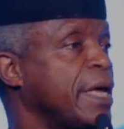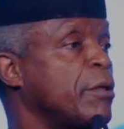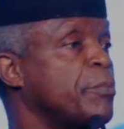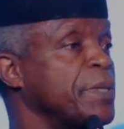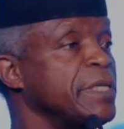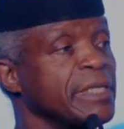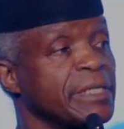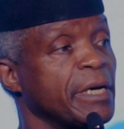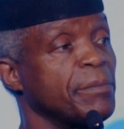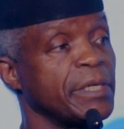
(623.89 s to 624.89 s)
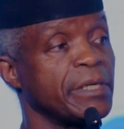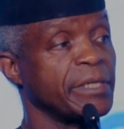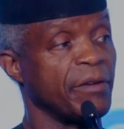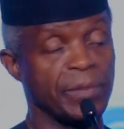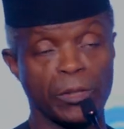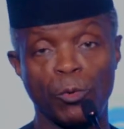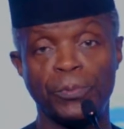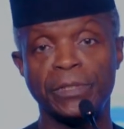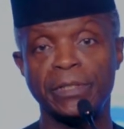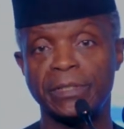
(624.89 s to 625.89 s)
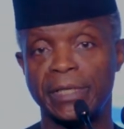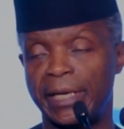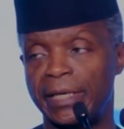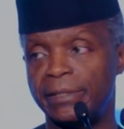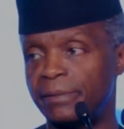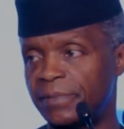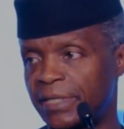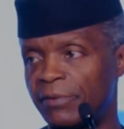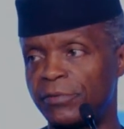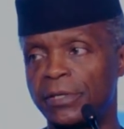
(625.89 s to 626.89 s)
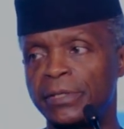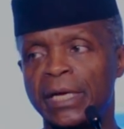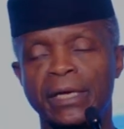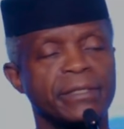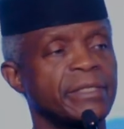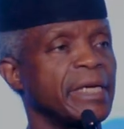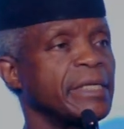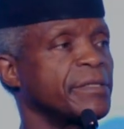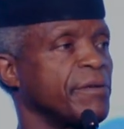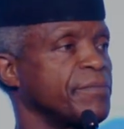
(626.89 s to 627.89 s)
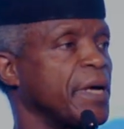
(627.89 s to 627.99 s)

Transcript: LPG terminals have been opened in several states of,